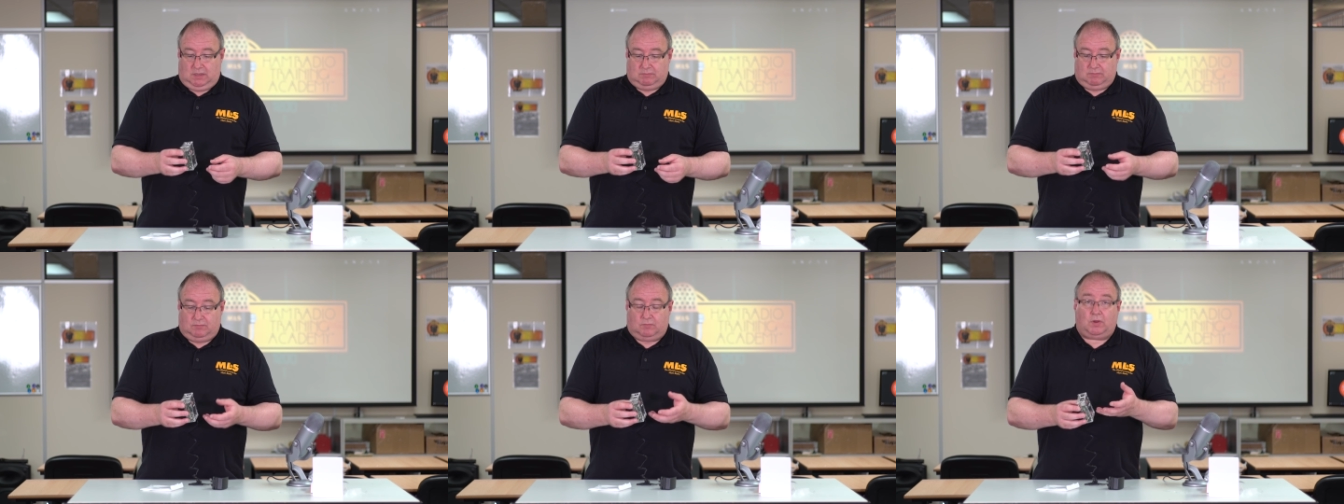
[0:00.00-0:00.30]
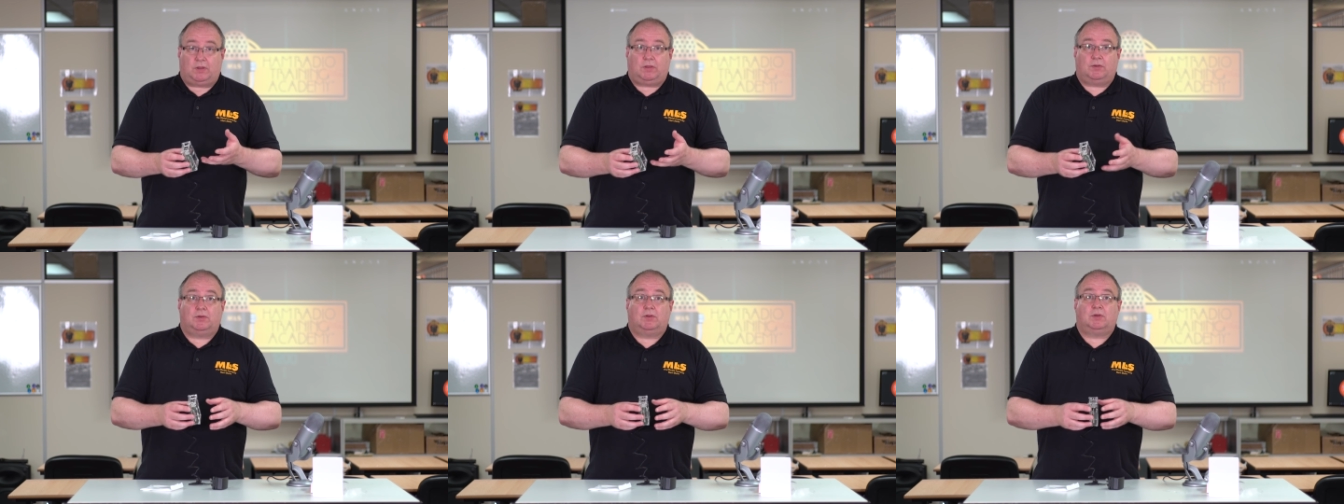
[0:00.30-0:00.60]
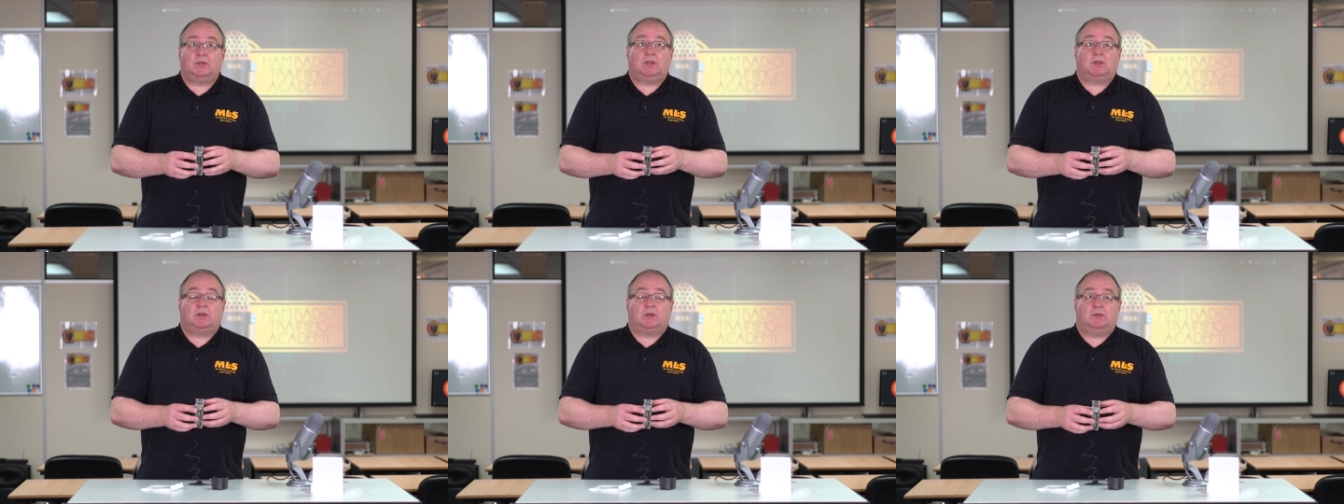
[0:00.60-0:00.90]
whether or
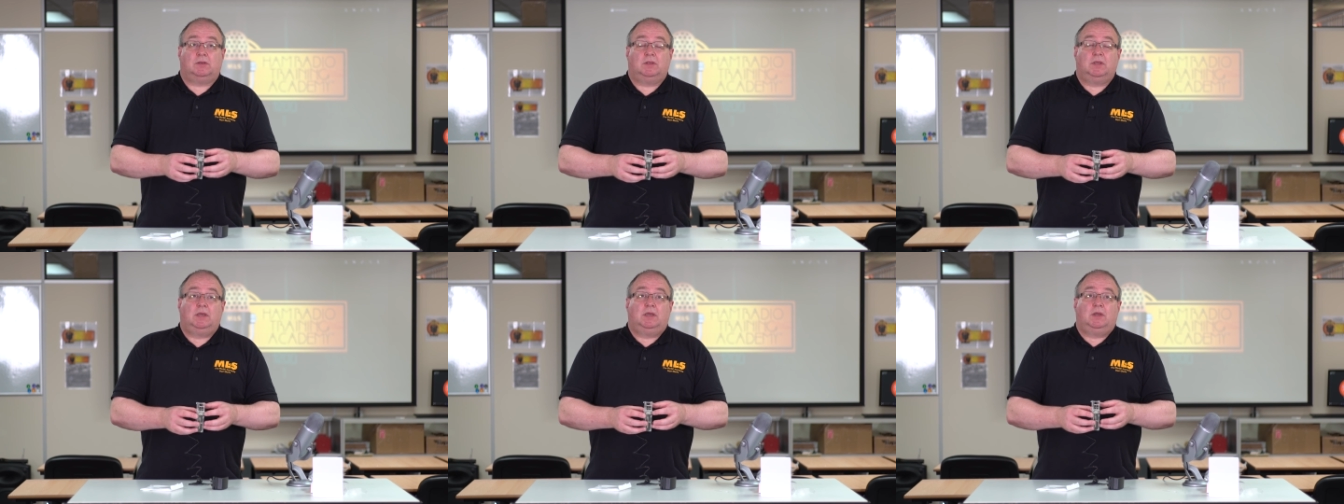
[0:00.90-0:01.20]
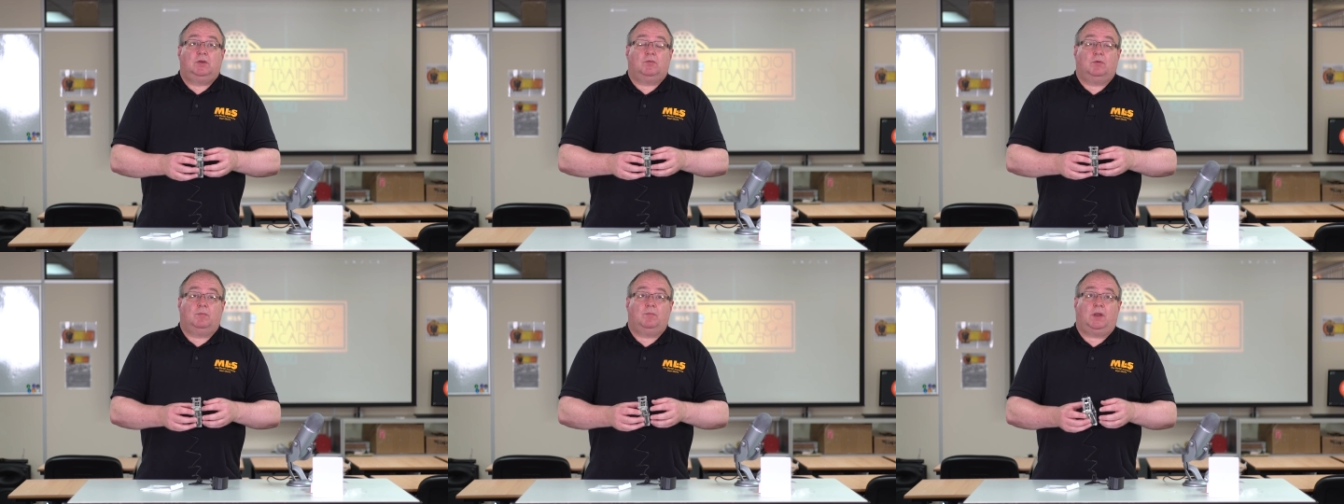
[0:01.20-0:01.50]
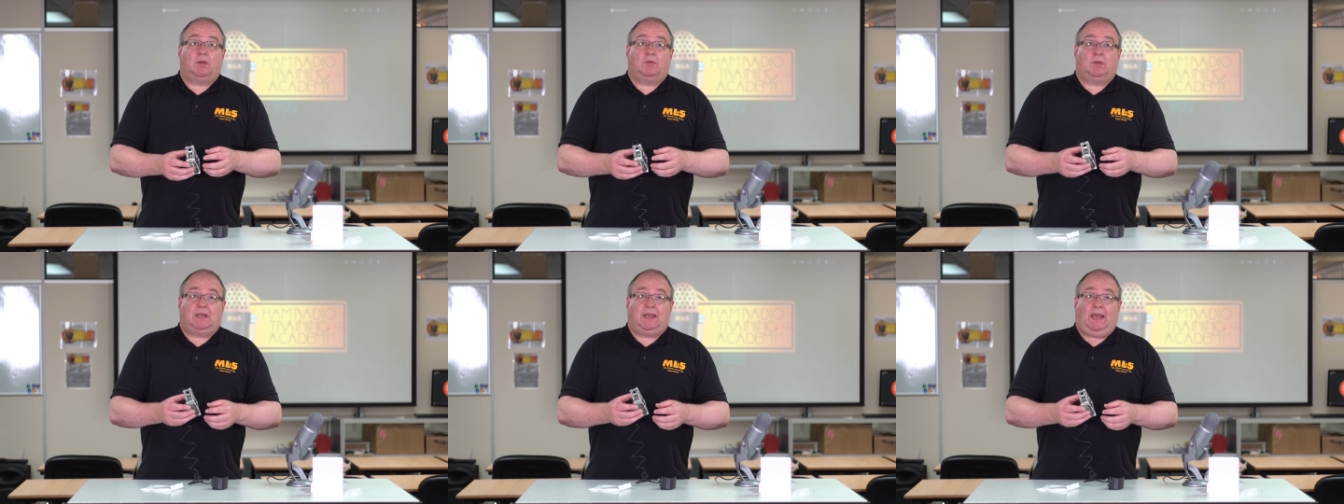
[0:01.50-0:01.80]
not you can
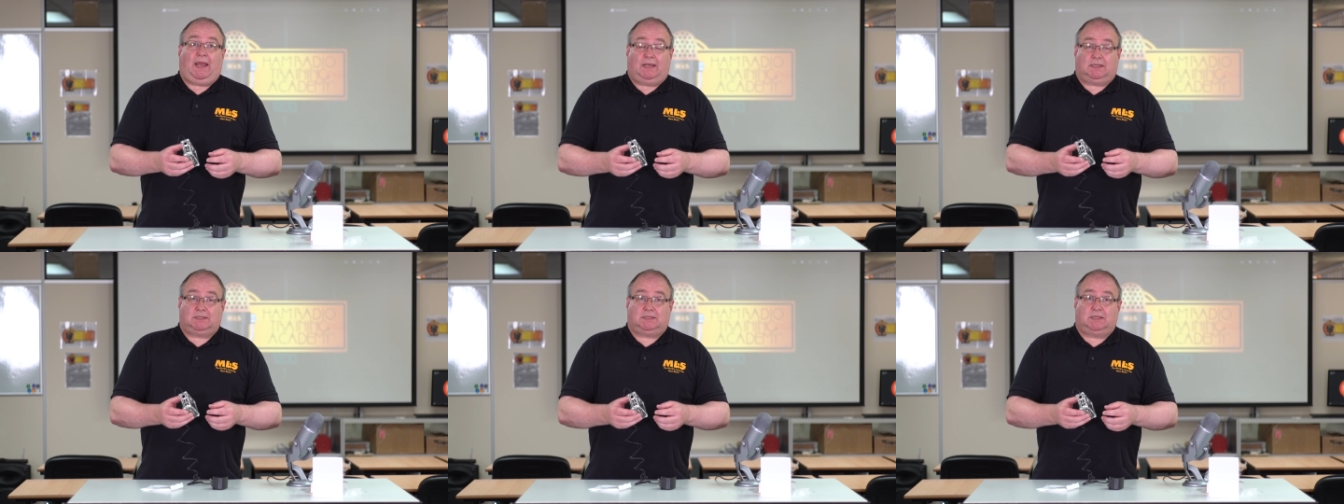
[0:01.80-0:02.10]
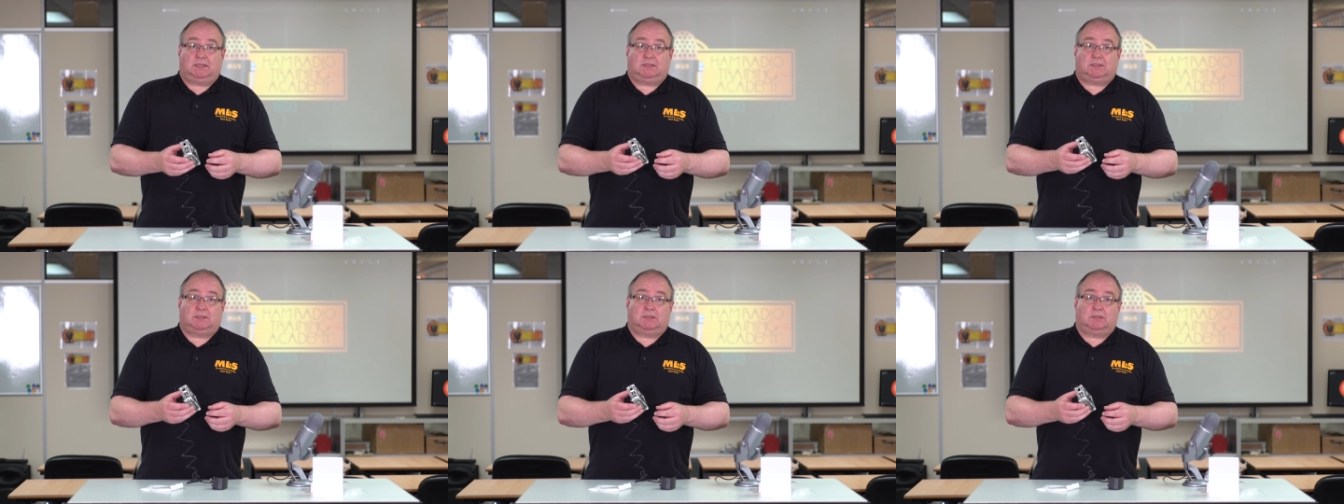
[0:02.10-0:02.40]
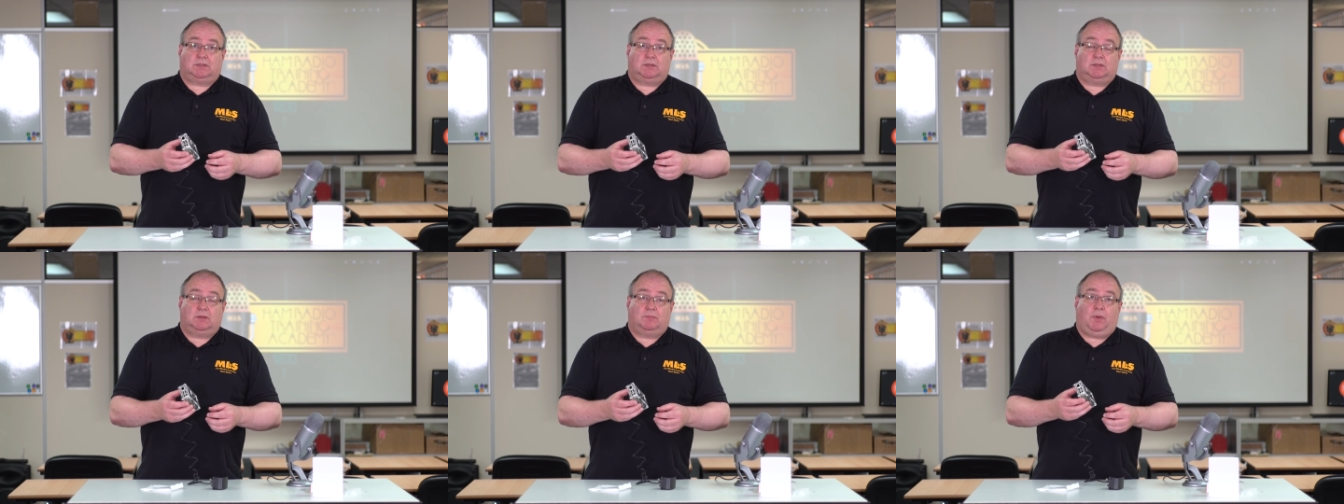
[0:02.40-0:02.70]
remotely access
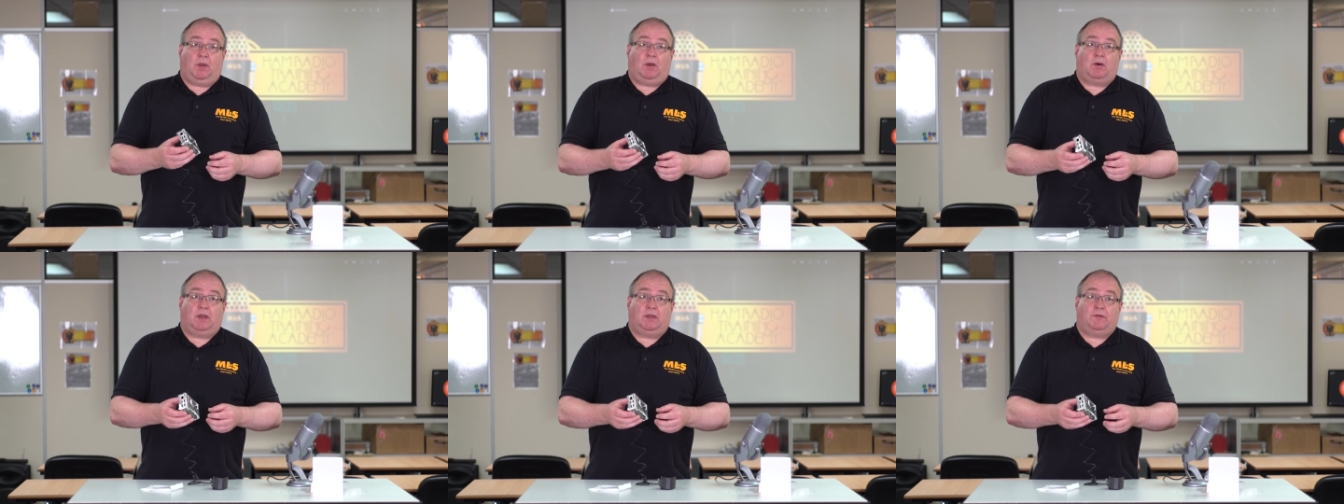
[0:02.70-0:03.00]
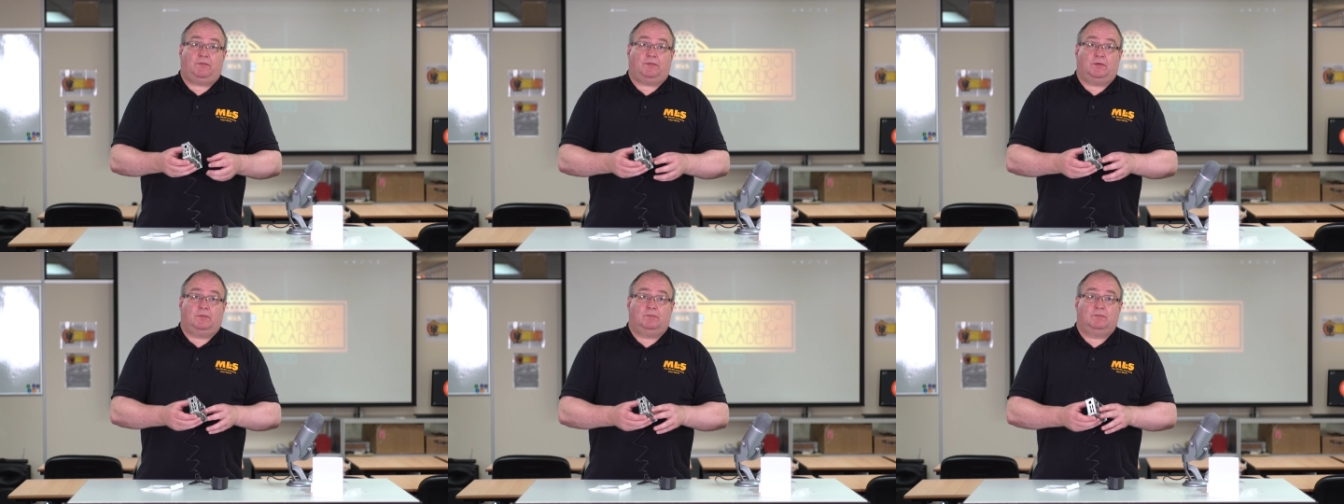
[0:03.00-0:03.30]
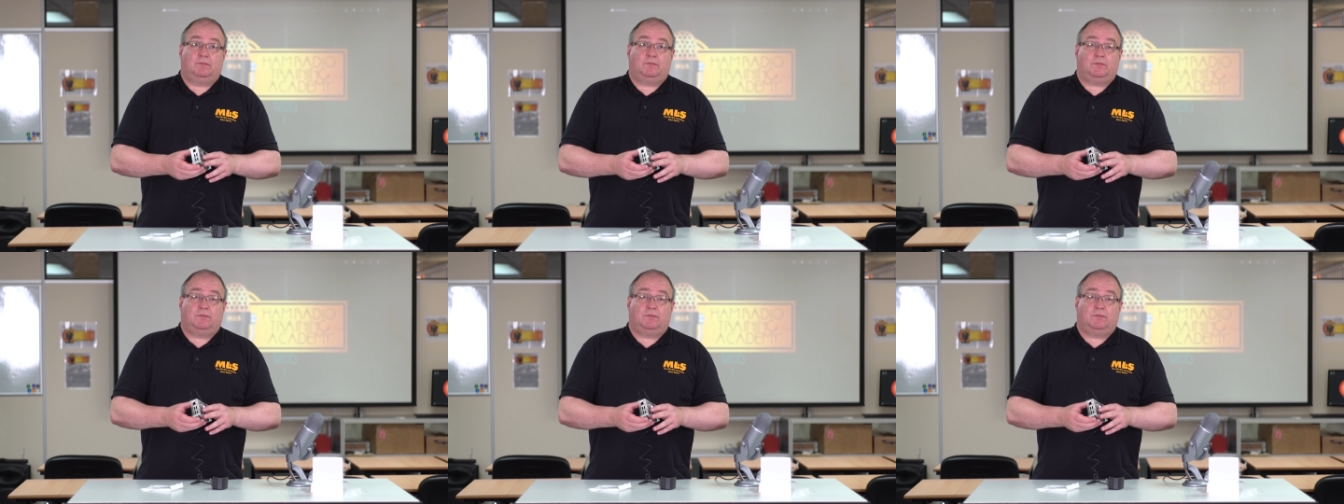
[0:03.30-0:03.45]
the, the Pi from,